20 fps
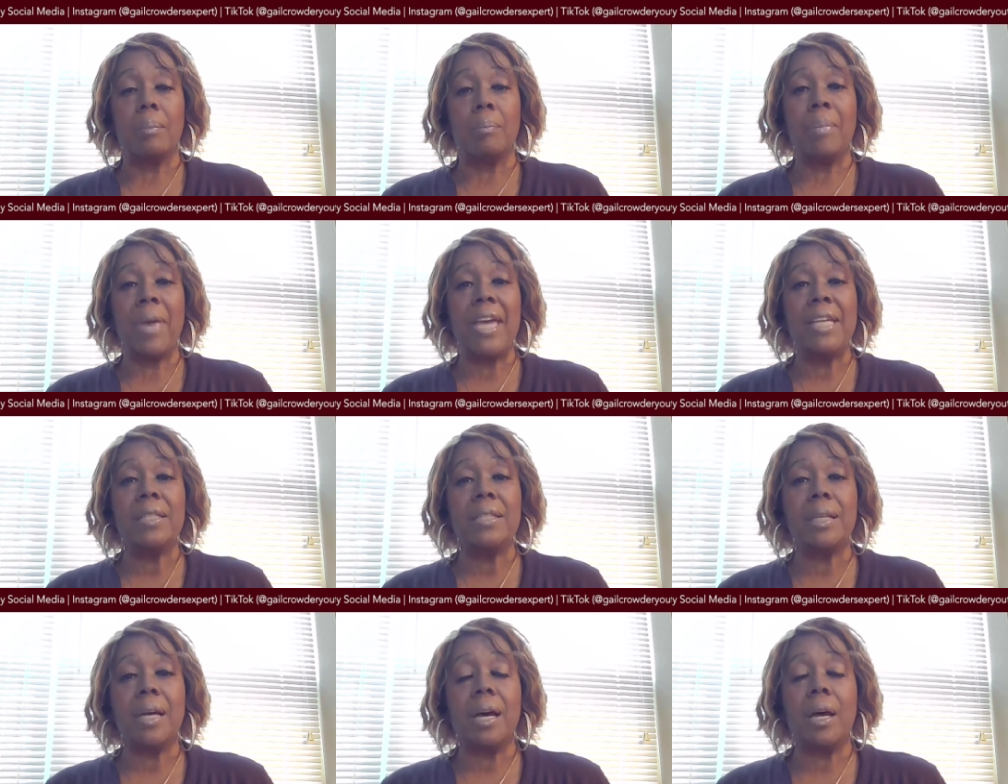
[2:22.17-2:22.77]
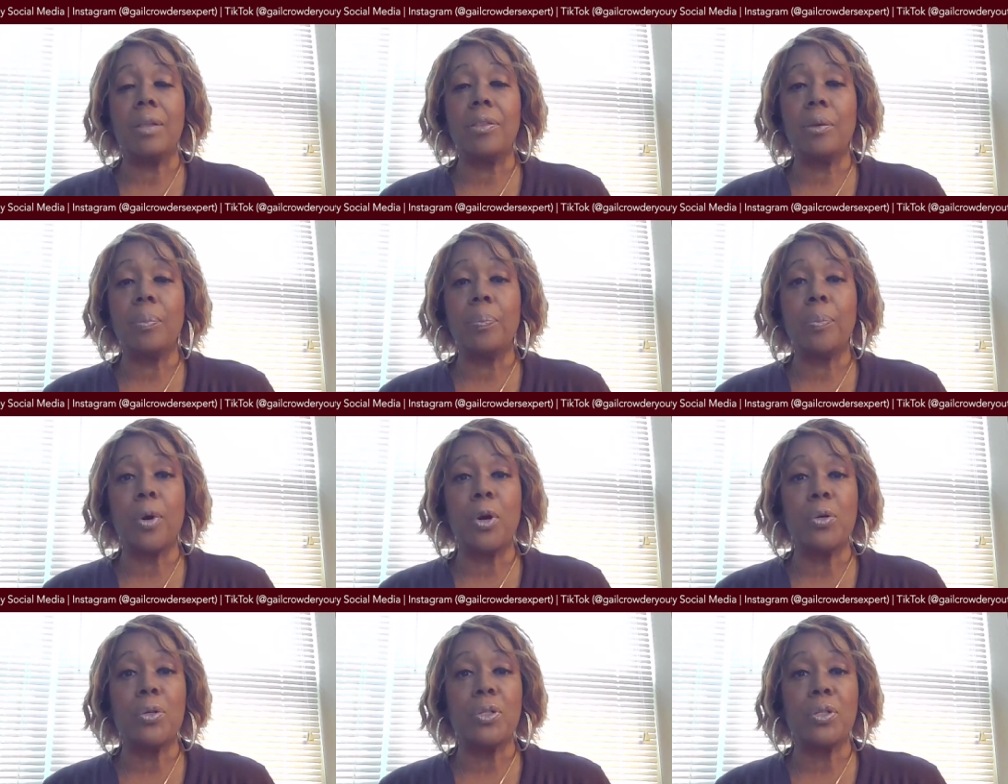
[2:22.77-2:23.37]
makes the other
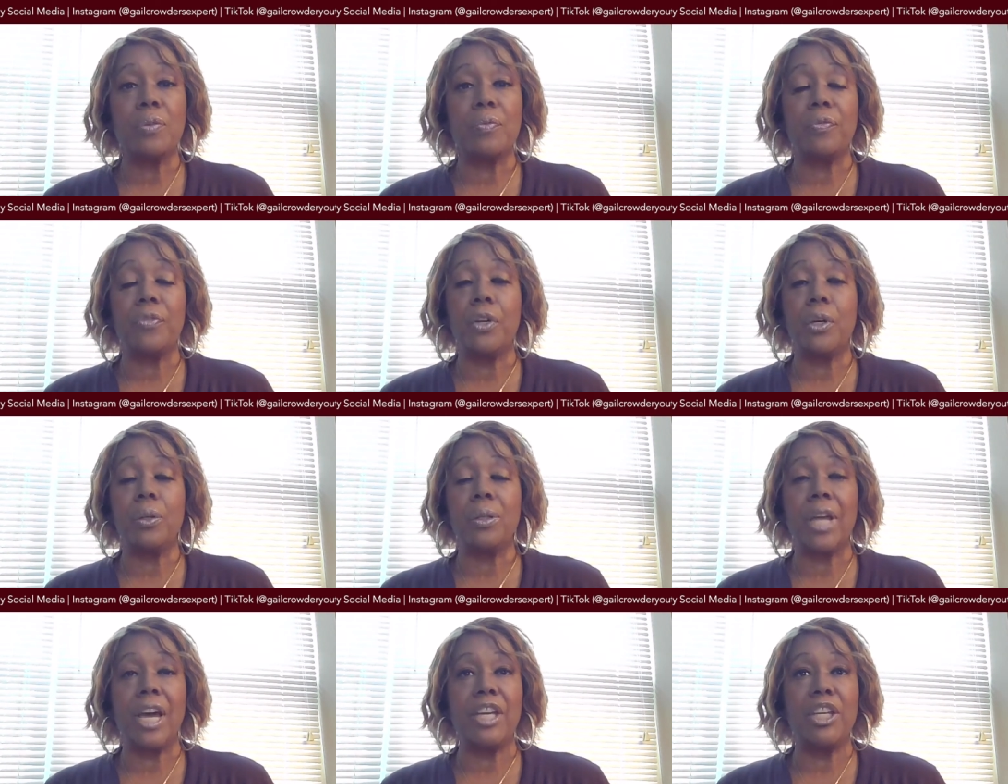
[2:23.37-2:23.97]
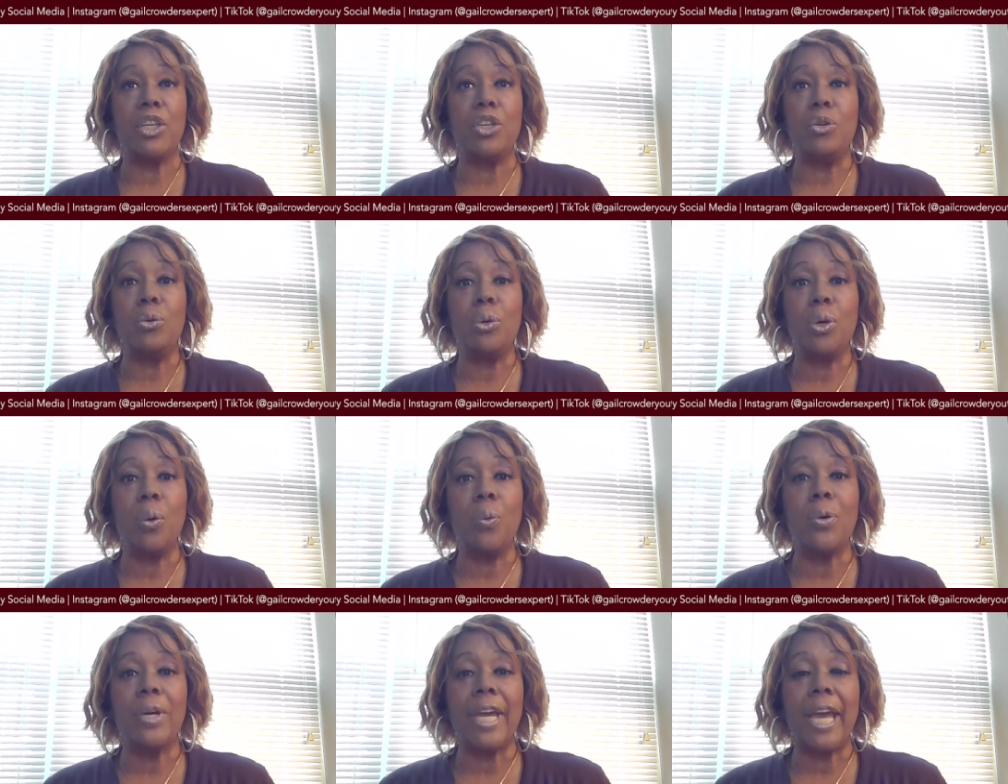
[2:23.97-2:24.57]
person feel like you
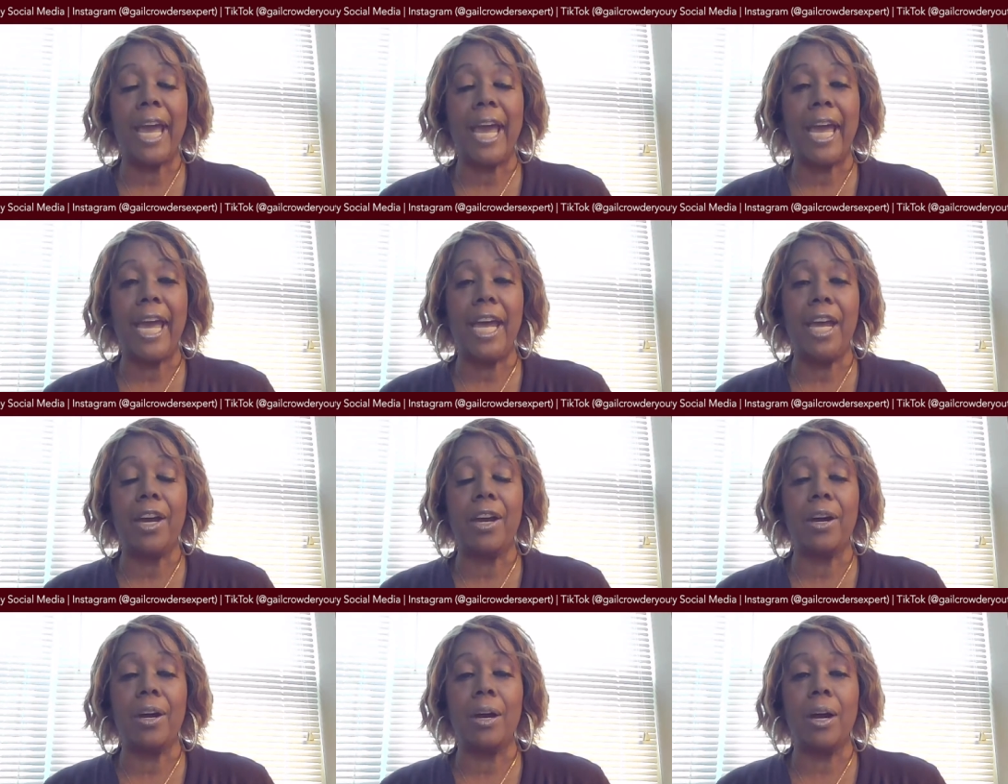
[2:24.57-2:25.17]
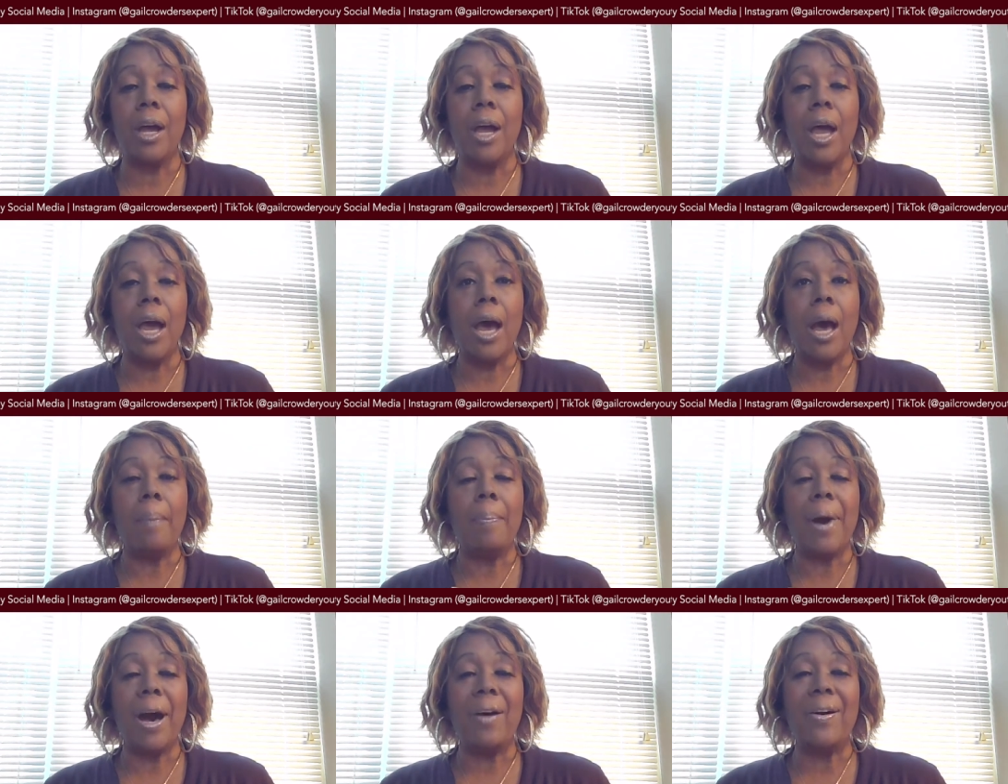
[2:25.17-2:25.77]
don't care
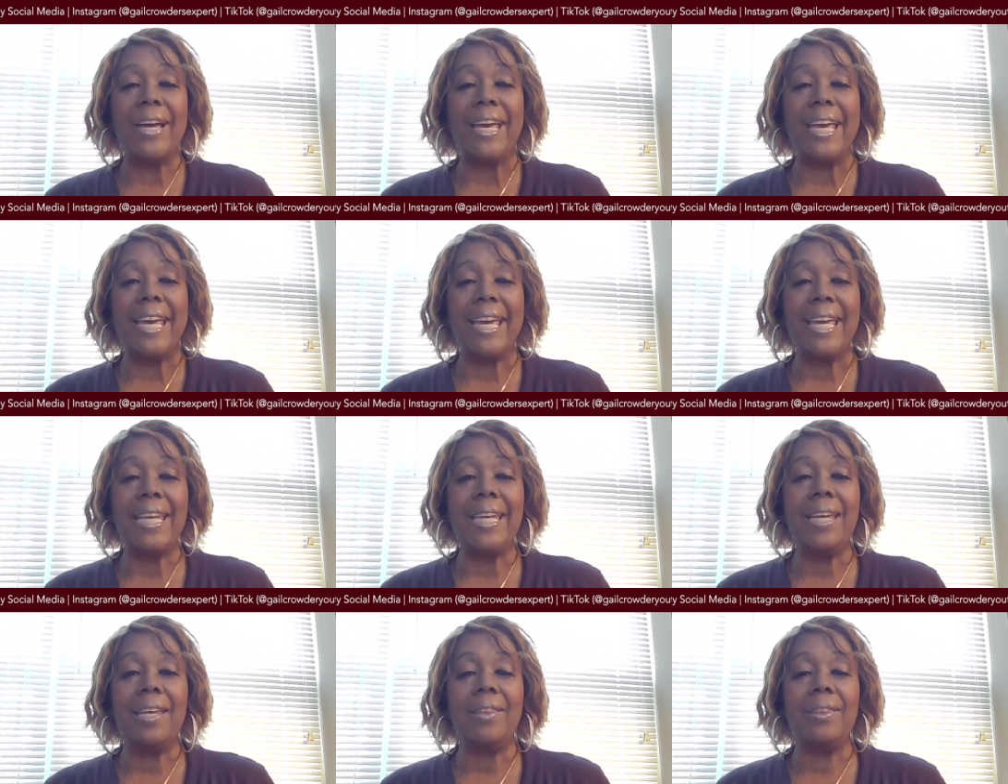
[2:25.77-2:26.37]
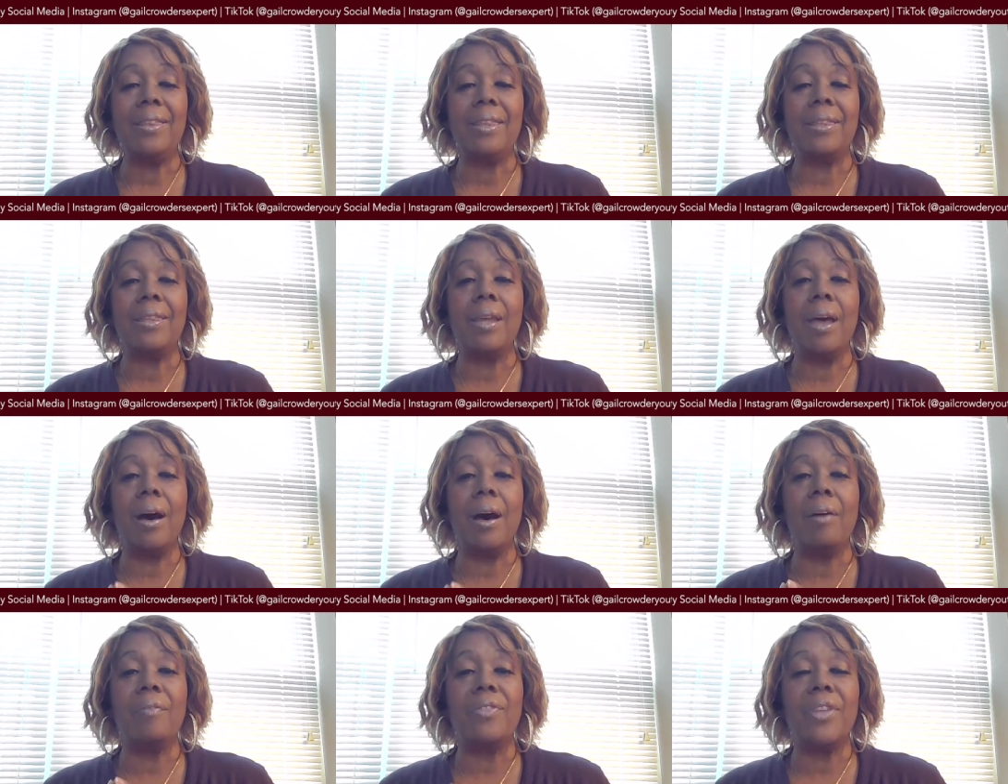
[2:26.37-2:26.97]
about any
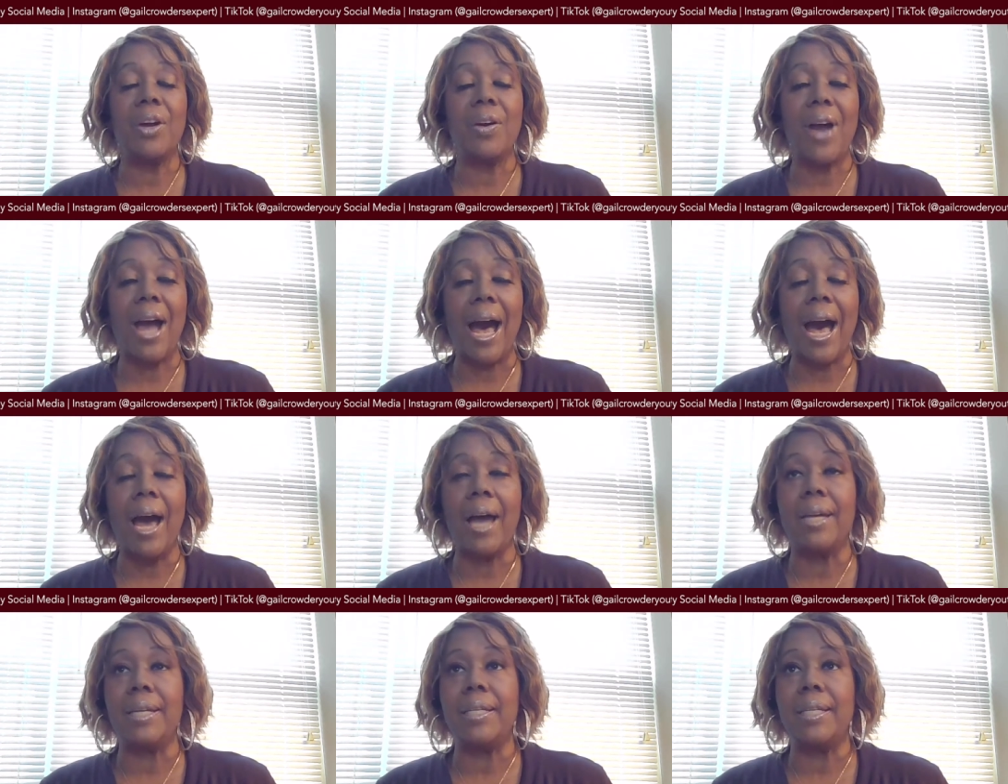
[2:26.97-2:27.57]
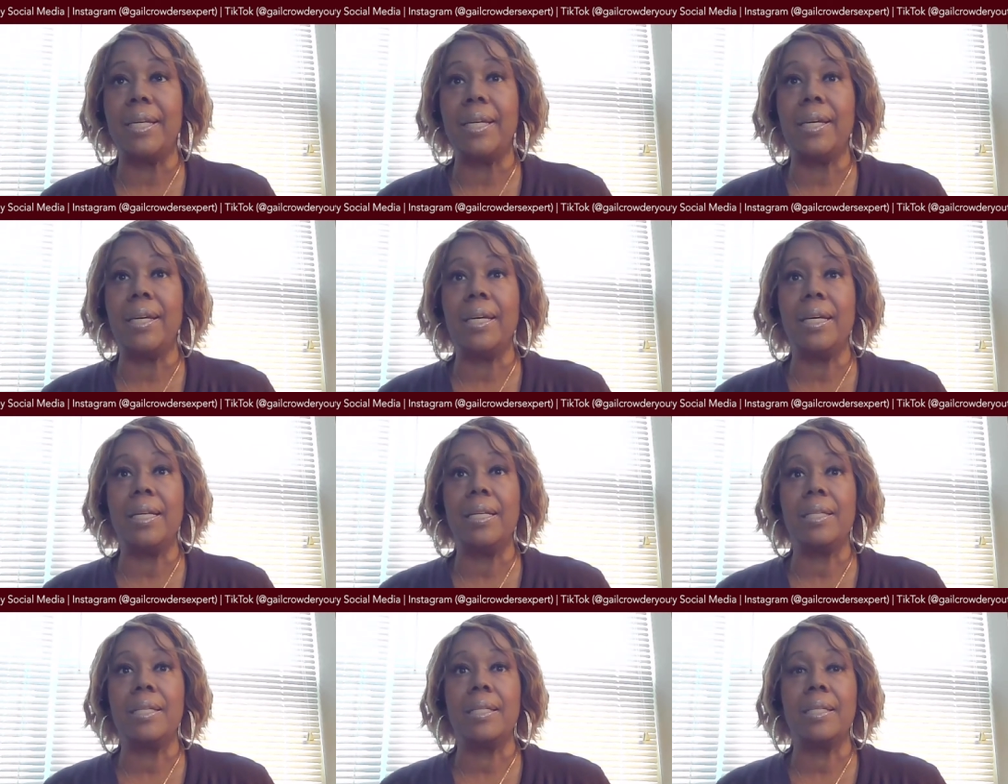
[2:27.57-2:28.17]
of their
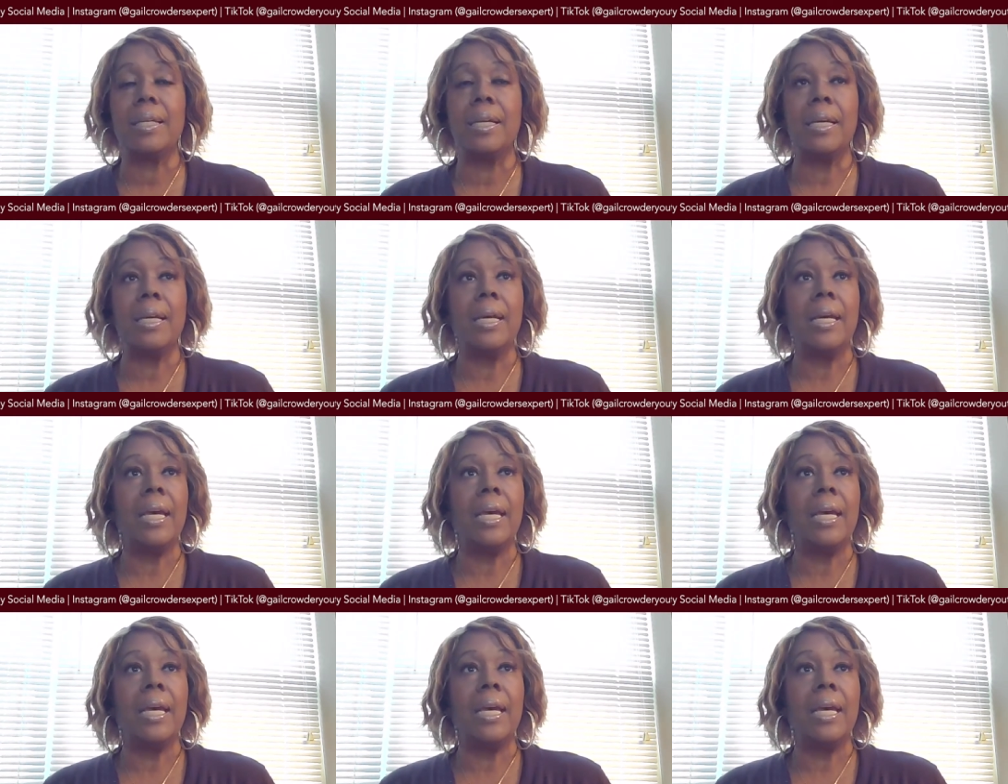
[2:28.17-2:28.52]
ideas,